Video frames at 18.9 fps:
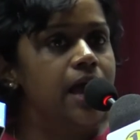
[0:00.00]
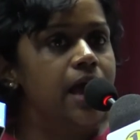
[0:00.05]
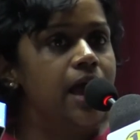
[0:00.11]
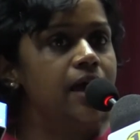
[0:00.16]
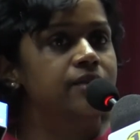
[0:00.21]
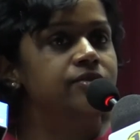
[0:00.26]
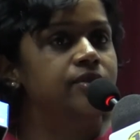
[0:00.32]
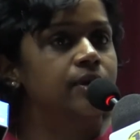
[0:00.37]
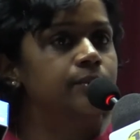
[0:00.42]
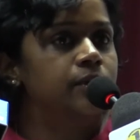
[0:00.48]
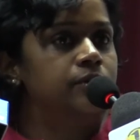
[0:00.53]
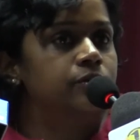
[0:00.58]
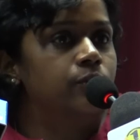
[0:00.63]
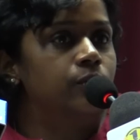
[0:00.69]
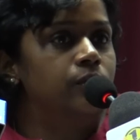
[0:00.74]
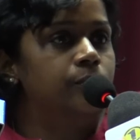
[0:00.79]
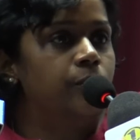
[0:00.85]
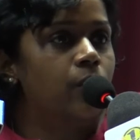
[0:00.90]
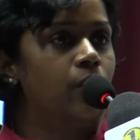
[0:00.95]
and some of the
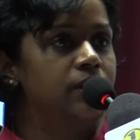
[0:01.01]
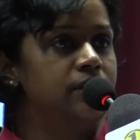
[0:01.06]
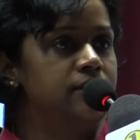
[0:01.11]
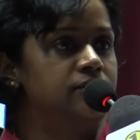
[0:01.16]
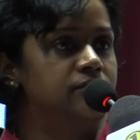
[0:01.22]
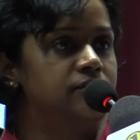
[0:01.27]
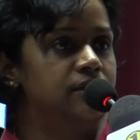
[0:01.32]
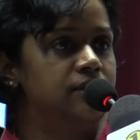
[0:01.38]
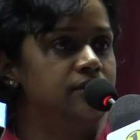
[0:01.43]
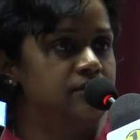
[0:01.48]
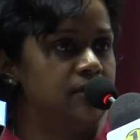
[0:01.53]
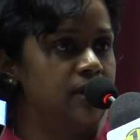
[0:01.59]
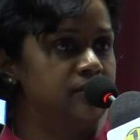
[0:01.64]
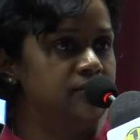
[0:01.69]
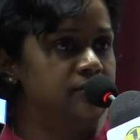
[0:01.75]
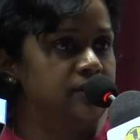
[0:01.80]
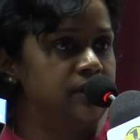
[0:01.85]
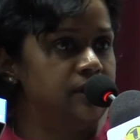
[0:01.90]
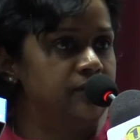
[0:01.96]
old policies are
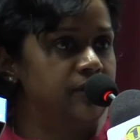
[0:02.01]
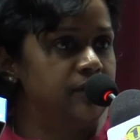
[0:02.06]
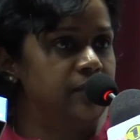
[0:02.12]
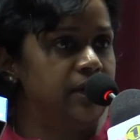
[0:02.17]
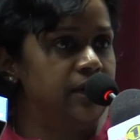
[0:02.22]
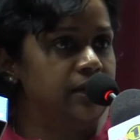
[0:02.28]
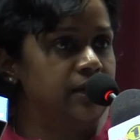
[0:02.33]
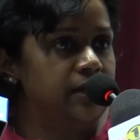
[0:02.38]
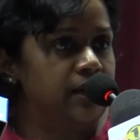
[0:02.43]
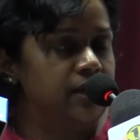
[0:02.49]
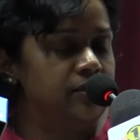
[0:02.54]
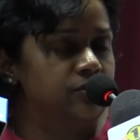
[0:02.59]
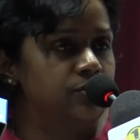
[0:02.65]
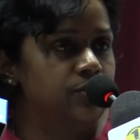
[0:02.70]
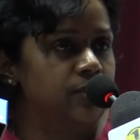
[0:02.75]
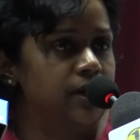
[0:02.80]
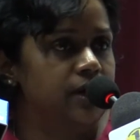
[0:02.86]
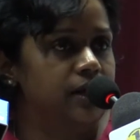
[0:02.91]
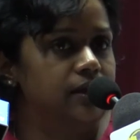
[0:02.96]
still remaining as
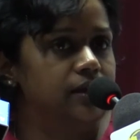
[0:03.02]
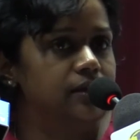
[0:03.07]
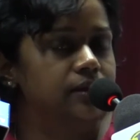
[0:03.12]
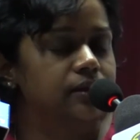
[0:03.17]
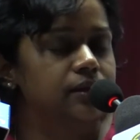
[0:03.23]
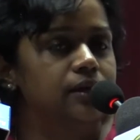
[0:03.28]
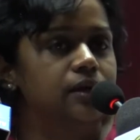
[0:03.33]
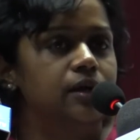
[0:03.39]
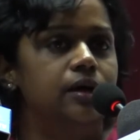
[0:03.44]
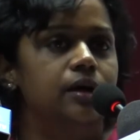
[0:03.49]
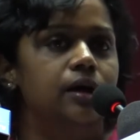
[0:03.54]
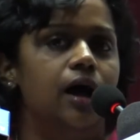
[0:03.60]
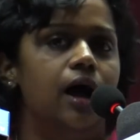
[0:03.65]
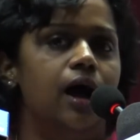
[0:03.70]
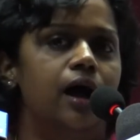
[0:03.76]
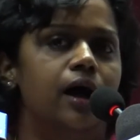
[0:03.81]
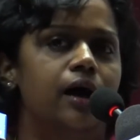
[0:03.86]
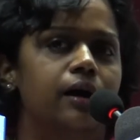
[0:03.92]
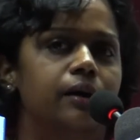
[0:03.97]
well.
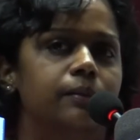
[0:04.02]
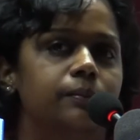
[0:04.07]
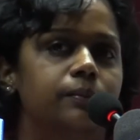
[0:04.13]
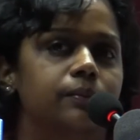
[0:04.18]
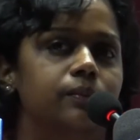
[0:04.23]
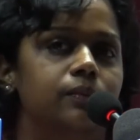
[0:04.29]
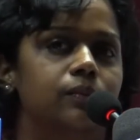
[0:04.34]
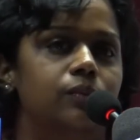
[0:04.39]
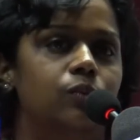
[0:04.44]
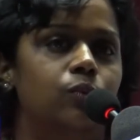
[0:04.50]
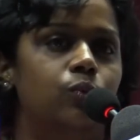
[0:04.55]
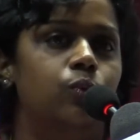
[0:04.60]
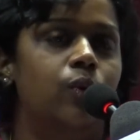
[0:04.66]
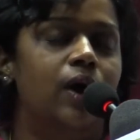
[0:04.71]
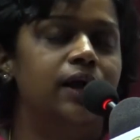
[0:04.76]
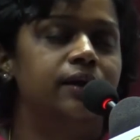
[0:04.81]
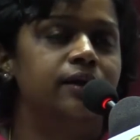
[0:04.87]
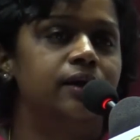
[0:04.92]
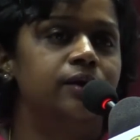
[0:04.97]

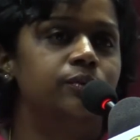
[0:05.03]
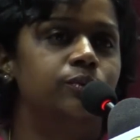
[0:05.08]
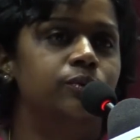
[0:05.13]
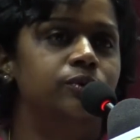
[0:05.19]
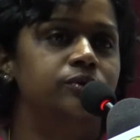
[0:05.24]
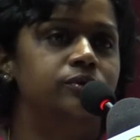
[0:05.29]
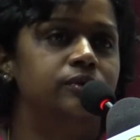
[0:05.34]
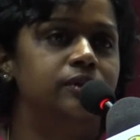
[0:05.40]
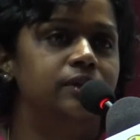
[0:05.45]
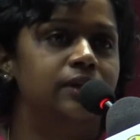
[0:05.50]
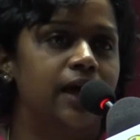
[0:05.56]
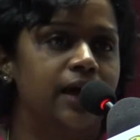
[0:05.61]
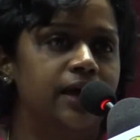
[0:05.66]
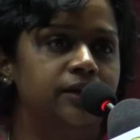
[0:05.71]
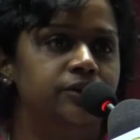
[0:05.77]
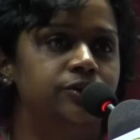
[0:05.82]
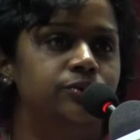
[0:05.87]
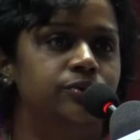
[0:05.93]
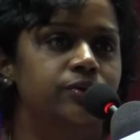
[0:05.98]
What I would
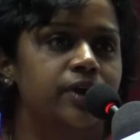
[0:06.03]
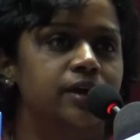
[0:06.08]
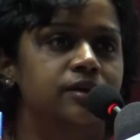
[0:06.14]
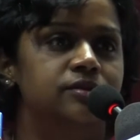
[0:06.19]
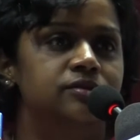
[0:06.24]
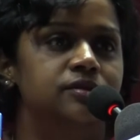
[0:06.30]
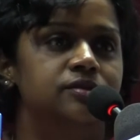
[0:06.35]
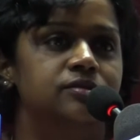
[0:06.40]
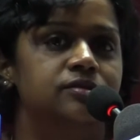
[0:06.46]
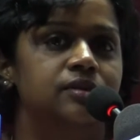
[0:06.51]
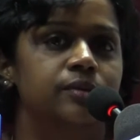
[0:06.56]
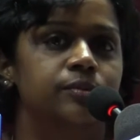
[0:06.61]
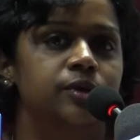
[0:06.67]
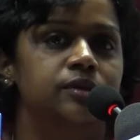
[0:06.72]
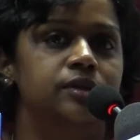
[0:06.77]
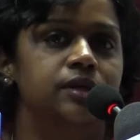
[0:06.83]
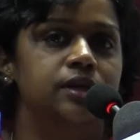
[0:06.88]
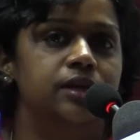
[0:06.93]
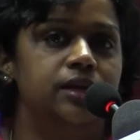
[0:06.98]
like to raise is some
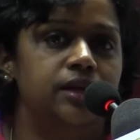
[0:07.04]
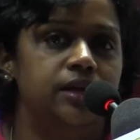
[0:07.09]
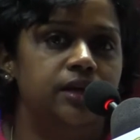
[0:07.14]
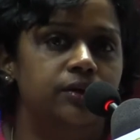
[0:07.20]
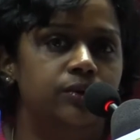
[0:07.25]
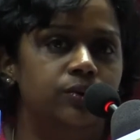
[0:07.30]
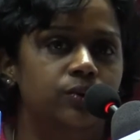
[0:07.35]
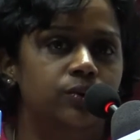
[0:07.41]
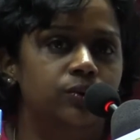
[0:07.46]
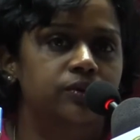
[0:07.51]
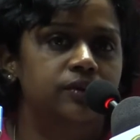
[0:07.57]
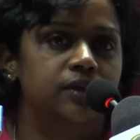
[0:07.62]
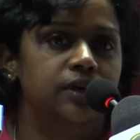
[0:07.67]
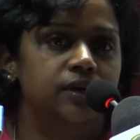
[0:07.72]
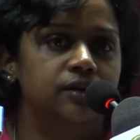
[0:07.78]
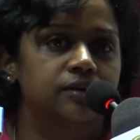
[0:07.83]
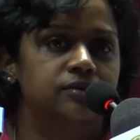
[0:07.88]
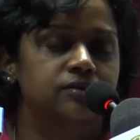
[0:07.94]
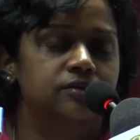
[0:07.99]
of the new
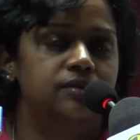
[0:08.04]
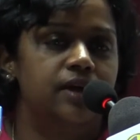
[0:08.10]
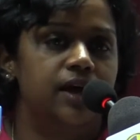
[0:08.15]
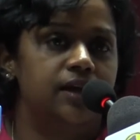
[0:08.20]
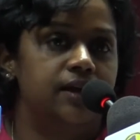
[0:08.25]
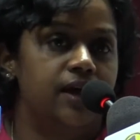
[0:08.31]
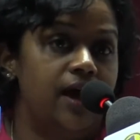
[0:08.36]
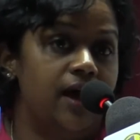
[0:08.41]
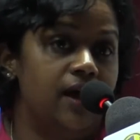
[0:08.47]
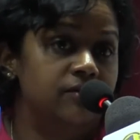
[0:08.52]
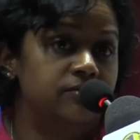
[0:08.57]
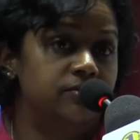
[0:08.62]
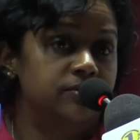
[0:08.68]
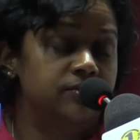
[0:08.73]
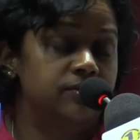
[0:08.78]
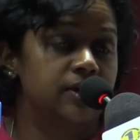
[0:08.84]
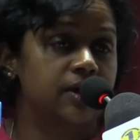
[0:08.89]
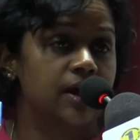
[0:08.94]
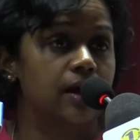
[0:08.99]
things that
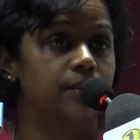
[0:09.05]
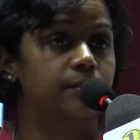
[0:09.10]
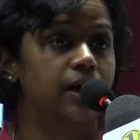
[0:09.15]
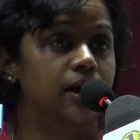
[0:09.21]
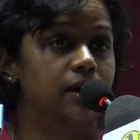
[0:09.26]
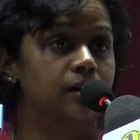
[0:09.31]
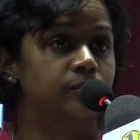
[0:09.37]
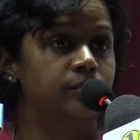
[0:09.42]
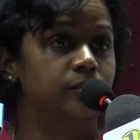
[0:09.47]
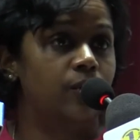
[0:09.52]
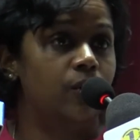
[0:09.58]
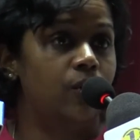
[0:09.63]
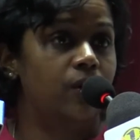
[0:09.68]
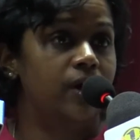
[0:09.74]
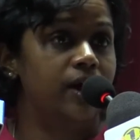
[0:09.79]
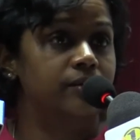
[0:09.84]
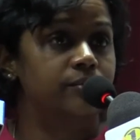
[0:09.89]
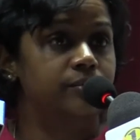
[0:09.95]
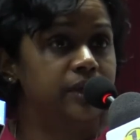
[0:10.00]
have come up
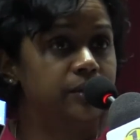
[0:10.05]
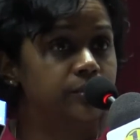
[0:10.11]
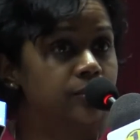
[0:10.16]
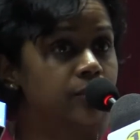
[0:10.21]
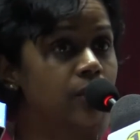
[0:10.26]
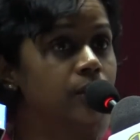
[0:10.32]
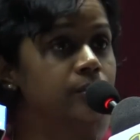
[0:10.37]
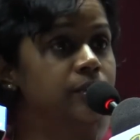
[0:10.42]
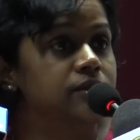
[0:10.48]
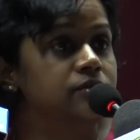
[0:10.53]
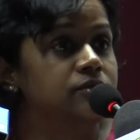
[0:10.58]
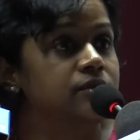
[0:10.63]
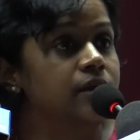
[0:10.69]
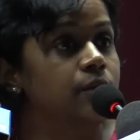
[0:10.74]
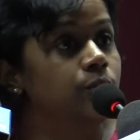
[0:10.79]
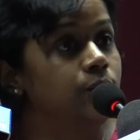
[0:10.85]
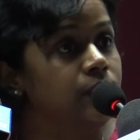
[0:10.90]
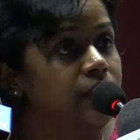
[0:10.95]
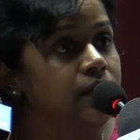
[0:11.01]
or have been promised
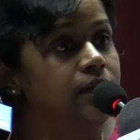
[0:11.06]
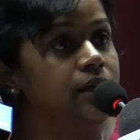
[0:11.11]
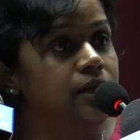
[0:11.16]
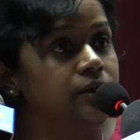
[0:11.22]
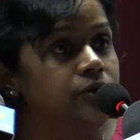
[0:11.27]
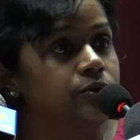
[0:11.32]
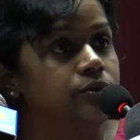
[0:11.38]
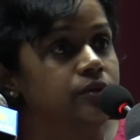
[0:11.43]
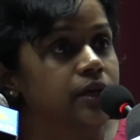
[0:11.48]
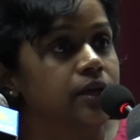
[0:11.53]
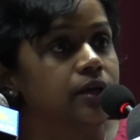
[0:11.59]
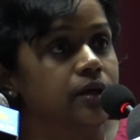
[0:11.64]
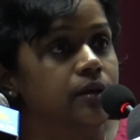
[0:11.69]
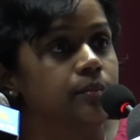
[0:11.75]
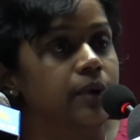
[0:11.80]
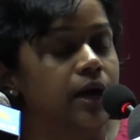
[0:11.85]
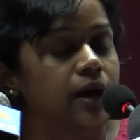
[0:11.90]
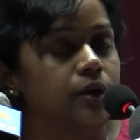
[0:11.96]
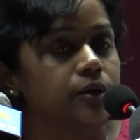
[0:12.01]
that we need to think
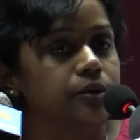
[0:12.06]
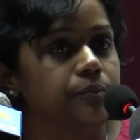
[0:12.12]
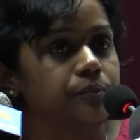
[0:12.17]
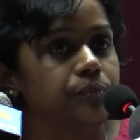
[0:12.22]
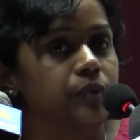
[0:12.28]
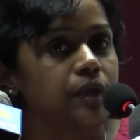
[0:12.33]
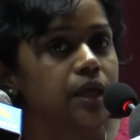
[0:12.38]
about.